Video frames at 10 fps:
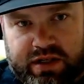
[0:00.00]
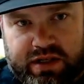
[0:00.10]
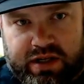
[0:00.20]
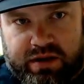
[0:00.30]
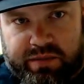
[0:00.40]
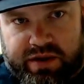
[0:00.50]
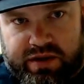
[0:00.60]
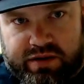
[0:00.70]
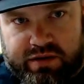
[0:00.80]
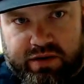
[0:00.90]
I
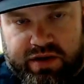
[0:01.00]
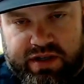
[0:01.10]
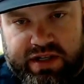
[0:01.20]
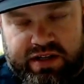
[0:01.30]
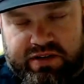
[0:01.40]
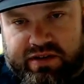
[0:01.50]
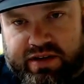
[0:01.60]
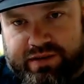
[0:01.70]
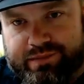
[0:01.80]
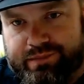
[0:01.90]
mean, you're looking
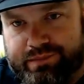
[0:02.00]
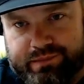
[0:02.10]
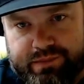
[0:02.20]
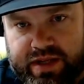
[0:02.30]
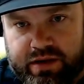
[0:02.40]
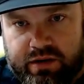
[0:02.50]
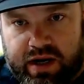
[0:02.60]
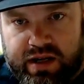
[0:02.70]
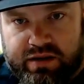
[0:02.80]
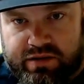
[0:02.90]
easily 10
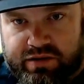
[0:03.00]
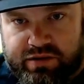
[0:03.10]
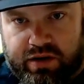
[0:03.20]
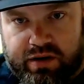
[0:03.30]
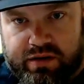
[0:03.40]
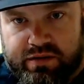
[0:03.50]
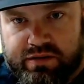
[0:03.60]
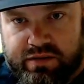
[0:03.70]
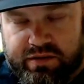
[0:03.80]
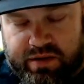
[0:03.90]
grand to start.
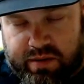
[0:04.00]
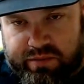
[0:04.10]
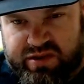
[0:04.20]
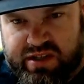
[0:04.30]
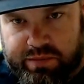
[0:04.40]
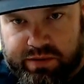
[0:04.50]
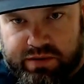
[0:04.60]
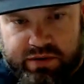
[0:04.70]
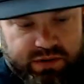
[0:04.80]
Some of them are cheaper.